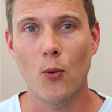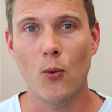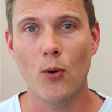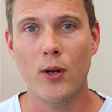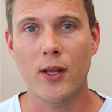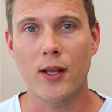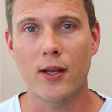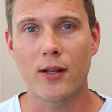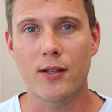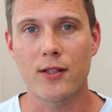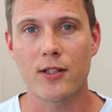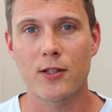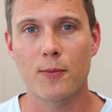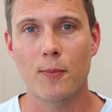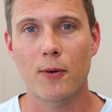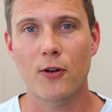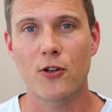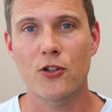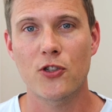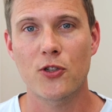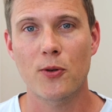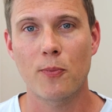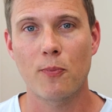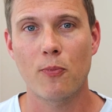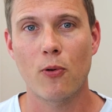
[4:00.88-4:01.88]
audience
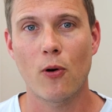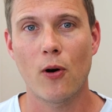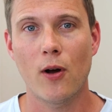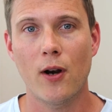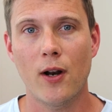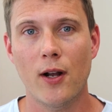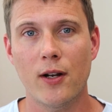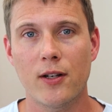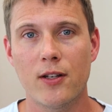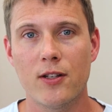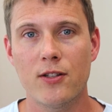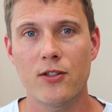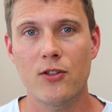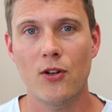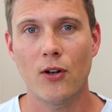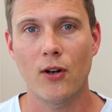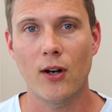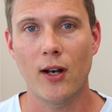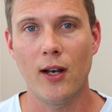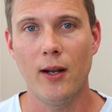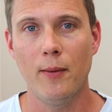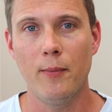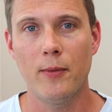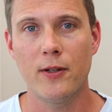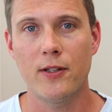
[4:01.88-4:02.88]
because the product is
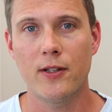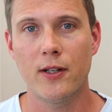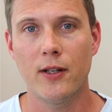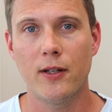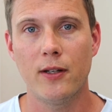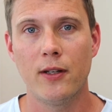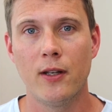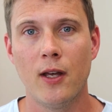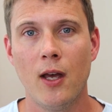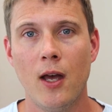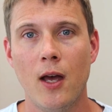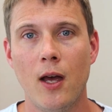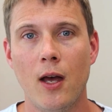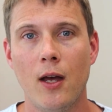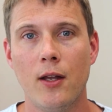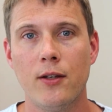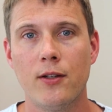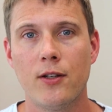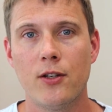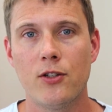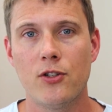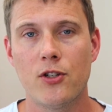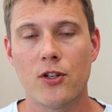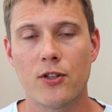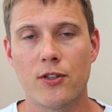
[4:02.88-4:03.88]
not limited
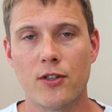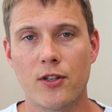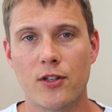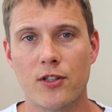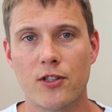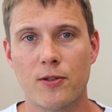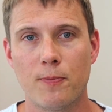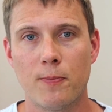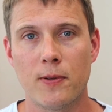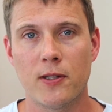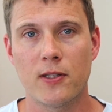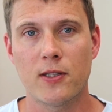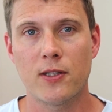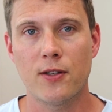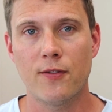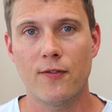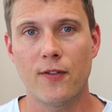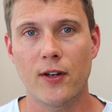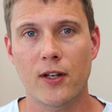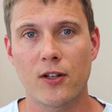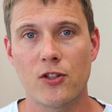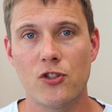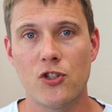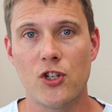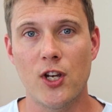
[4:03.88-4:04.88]
to just a
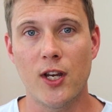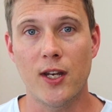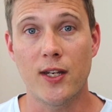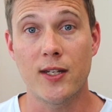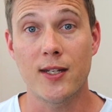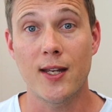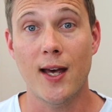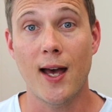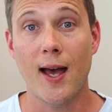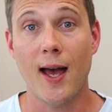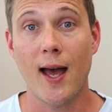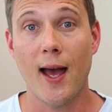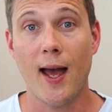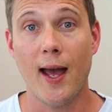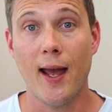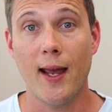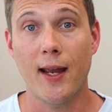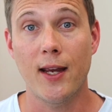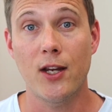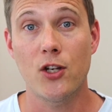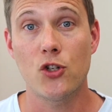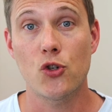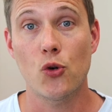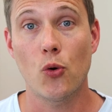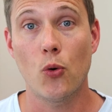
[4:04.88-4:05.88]
specific gender,
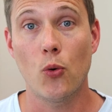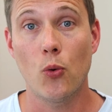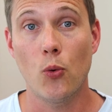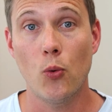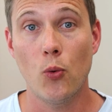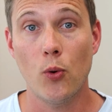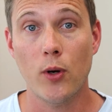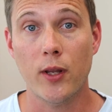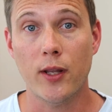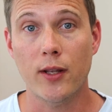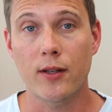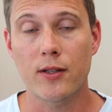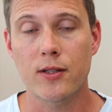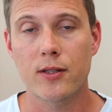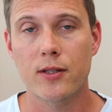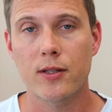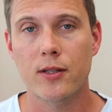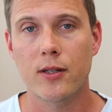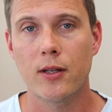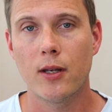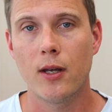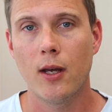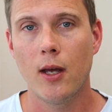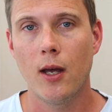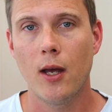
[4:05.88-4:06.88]
age, or
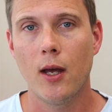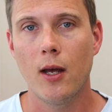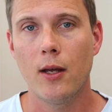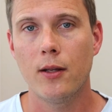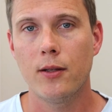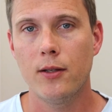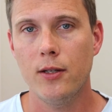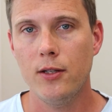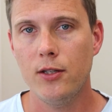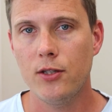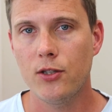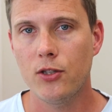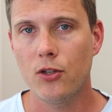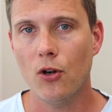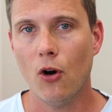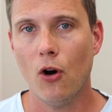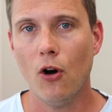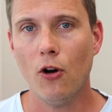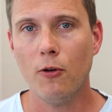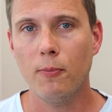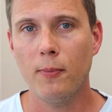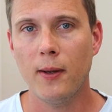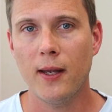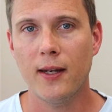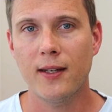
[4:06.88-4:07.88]
audience. This
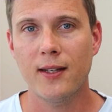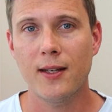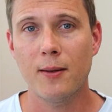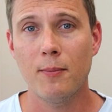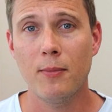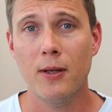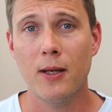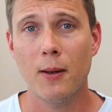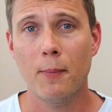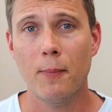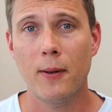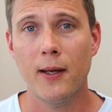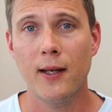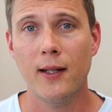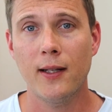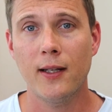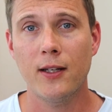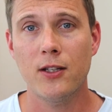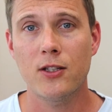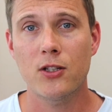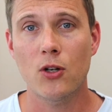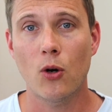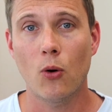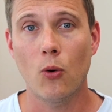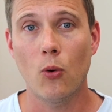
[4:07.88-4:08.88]
dog bed can be
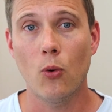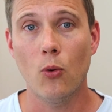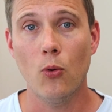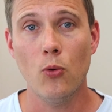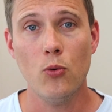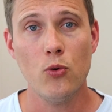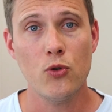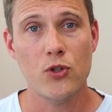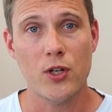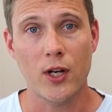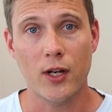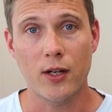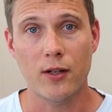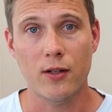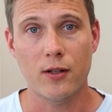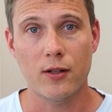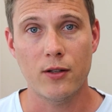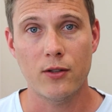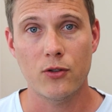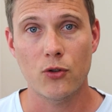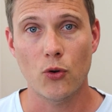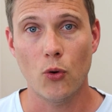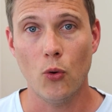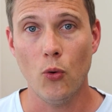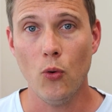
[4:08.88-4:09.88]
appealing to all
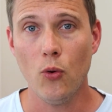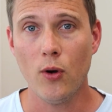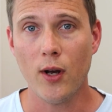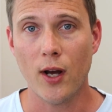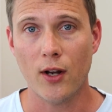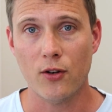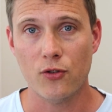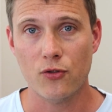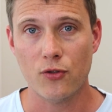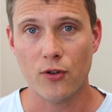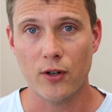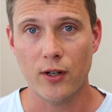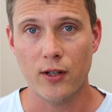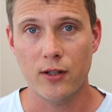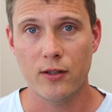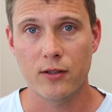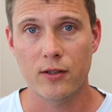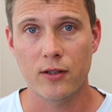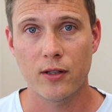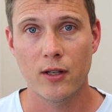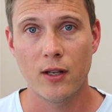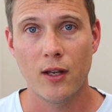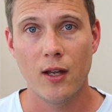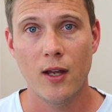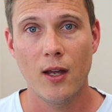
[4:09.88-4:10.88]
genders, all
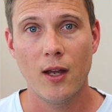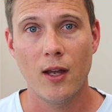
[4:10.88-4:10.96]
countries,